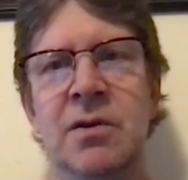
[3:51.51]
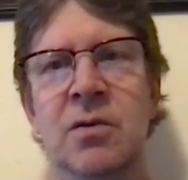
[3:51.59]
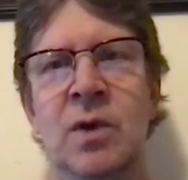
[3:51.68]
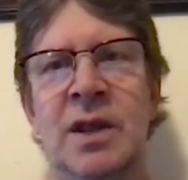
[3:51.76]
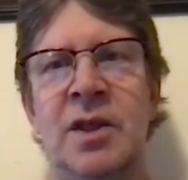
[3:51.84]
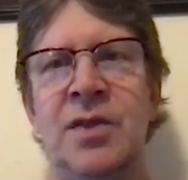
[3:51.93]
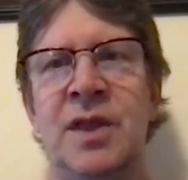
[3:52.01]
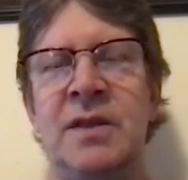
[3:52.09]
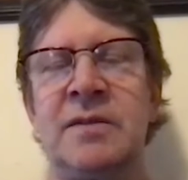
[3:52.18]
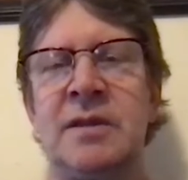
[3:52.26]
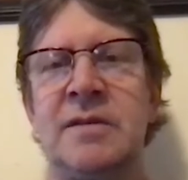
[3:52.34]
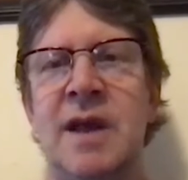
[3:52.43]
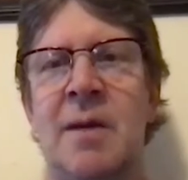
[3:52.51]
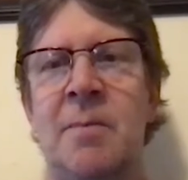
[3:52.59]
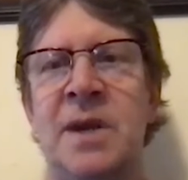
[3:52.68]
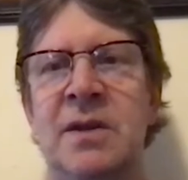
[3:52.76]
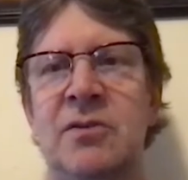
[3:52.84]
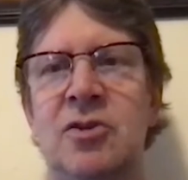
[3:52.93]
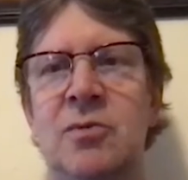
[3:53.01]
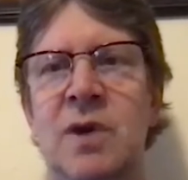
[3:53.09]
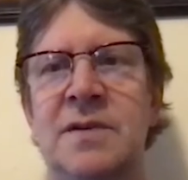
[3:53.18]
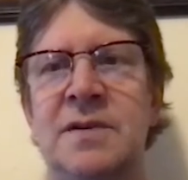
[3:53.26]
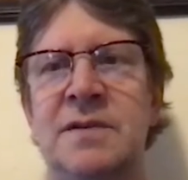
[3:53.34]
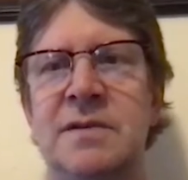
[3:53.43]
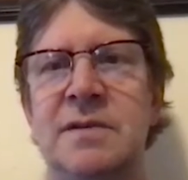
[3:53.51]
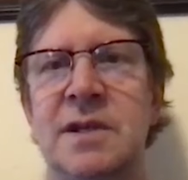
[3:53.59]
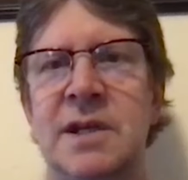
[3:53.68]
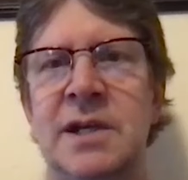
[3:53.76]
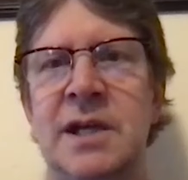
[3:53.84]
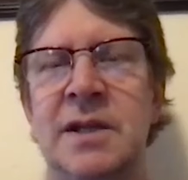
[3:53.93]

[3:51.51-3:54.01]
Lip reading: One of the things that's happening to us